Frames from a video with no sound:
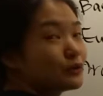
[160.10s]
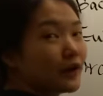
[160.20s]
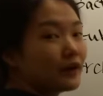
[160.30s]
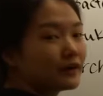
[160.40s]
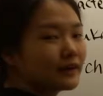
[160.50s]

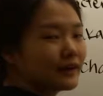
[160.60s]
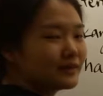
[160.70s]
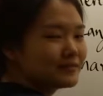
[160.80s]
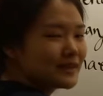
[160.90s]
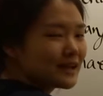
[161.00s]

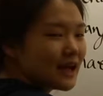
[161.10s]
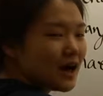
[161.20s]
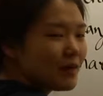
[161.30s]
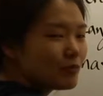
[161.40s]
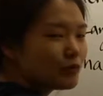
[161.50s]
eukarya,
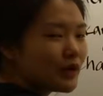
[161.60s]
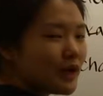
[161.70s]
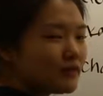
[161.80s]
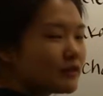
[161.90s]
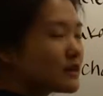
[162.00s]
we
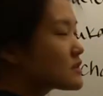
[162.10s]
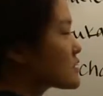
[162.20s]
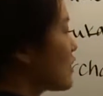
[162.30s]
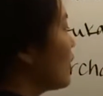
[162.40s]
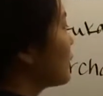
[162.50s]
have
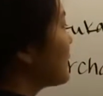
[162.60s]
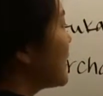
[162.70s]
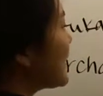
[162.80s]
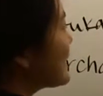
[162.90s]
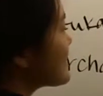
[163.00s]
things called
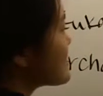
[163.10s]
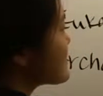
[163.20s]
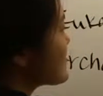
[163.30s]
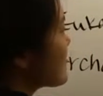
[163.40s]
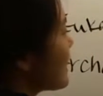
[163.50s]

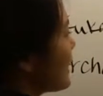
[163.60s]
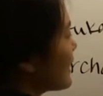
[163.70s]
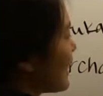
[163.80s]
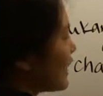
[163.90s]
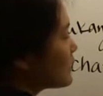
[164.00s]
plants
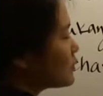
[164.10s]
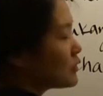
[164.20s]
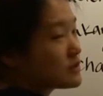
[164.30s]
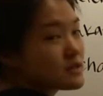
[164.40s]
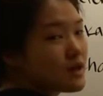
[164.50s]
and
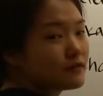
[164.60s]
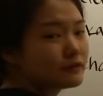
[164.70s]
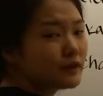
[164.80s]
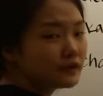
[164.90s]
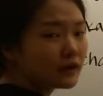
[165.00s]
animals and
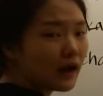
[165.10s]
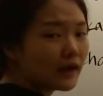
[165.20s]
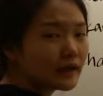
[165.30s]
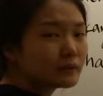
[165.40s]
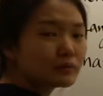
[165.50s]
fungi
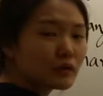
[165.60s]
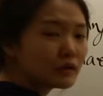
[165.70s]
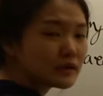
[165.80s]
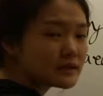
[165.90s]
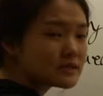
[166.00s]
and
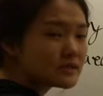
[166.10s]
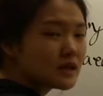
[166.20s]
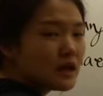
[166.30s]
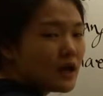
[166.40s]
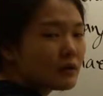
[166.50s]
protists.
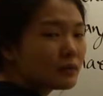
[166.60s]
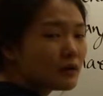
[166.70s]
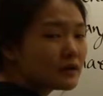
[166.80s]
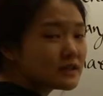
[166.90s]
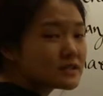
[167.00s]
And
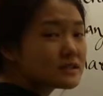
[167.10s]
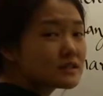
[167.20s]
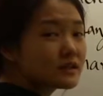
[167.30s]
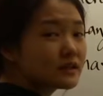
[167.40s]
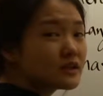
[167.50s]

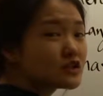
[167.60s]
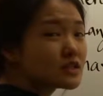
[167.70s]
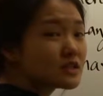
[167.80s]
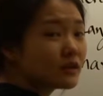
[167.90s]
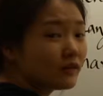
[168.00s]
protists is
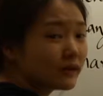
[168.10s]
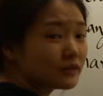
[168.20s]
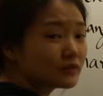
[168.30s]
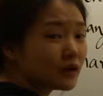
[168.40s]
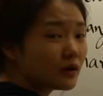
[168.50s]
just a
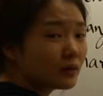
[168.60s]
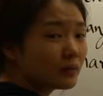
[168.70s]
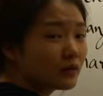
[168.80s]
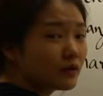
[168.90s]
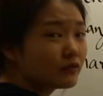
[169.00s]
collective
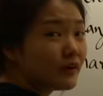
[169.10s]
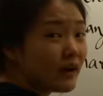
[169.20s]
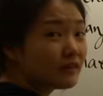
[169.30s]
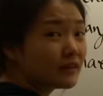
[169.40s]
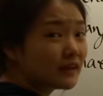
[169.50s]
term for
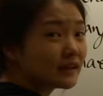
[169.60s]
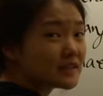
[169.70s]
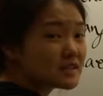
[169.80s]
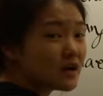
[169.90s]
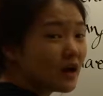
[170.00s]
everything
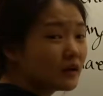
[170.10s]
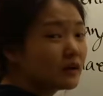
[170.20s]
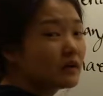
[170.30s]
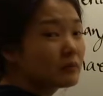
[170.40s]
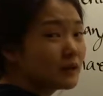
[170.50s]
that's not
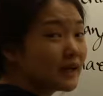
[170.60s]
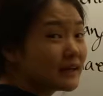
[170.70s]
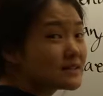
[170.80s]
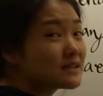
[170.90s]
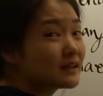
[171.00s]

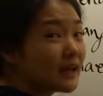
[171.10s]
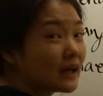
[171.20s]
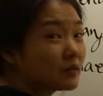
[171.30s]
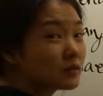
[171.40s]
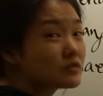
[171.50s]
plants and
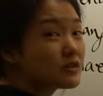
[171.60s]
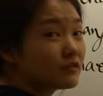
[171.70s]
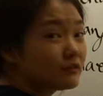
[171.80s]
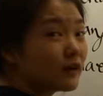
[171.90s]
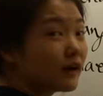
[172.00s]
animals
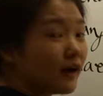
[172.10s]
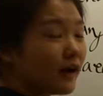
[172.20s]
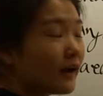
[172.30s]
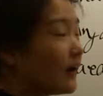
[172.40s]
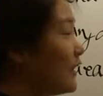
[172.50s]
and
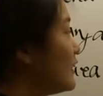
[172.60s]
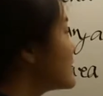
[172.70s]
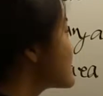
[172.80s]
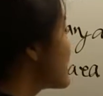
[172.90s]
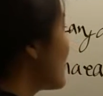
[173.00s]
fungi.
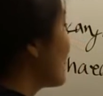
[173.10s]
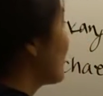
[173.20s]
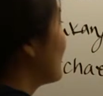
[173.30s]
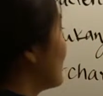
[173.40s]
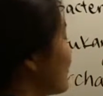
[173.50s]

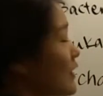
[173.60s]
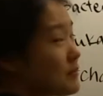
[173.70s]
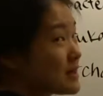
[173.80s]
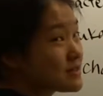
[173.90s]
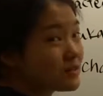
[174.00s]
So
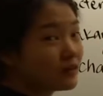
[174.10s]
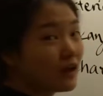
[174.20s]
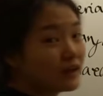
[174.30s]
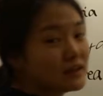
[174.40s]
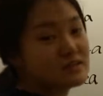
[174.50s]
that makes it a
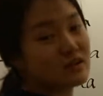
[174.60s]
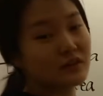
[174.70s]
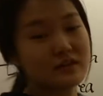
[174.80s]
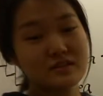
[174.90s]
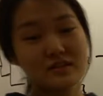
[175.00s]
lot easier
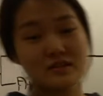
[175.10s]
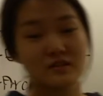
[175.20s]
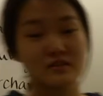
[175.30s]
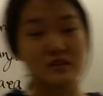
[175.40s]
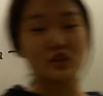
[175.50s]
on us because
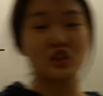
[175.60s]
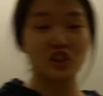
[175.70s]
there's a